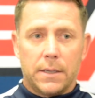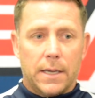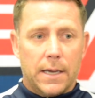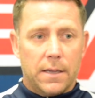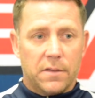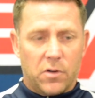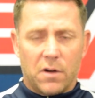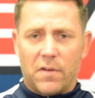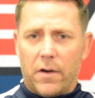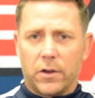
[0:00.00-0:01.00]
They've got
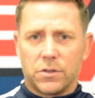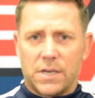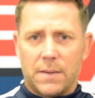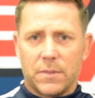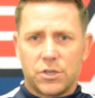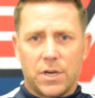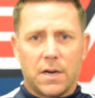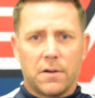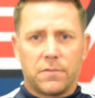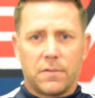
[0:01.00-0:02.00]
a very good team this
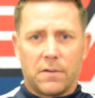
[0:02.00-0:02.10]
year.